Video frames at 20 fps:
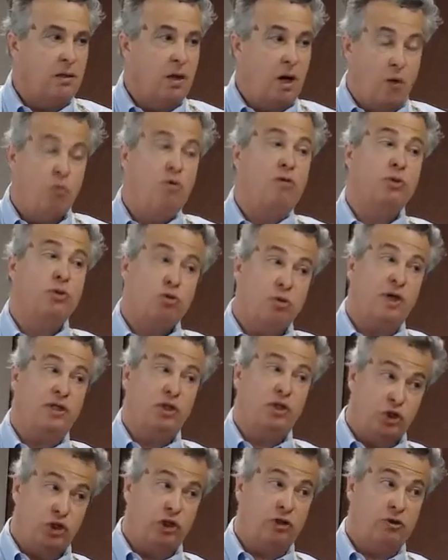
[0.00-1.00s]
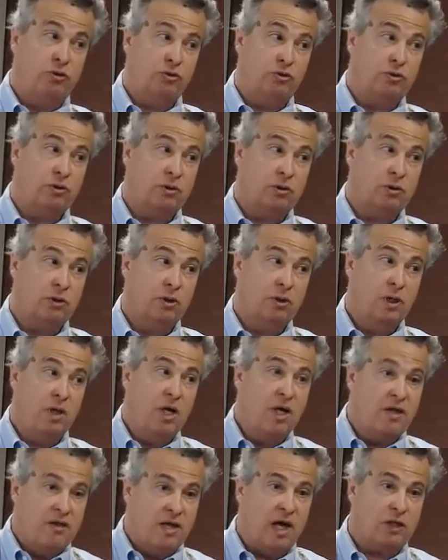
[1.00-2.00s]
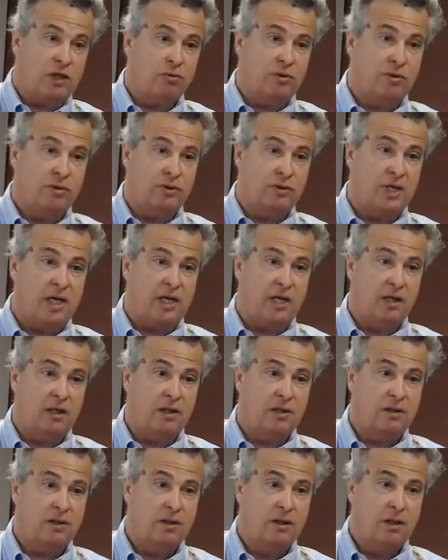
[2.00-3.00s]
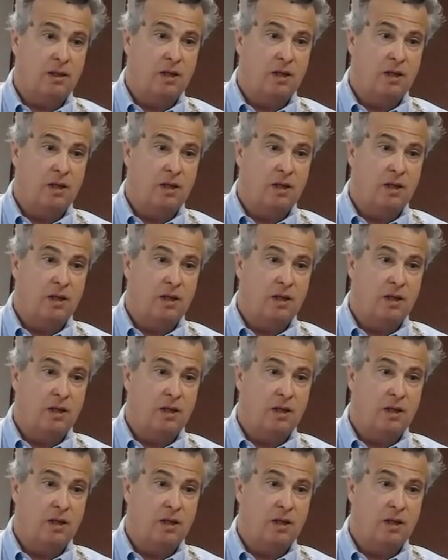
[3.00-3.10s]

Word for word: A woman's right to choose. That's what they're saying.